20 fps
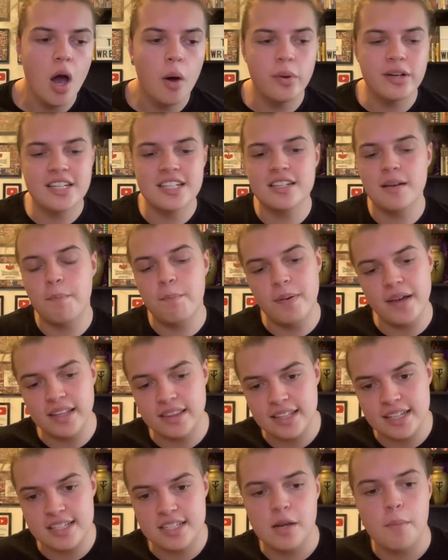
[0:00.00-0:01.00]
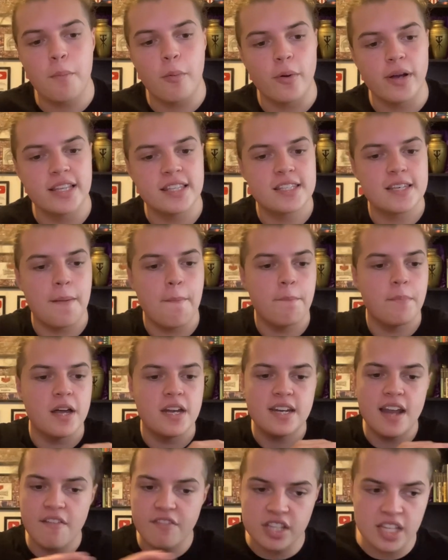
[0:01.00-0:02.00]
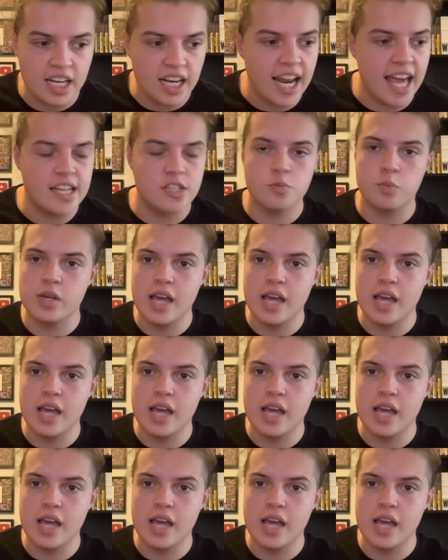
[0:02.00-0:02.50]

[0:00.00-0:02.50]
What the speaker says: which is a bit disappointing, but nevertheless,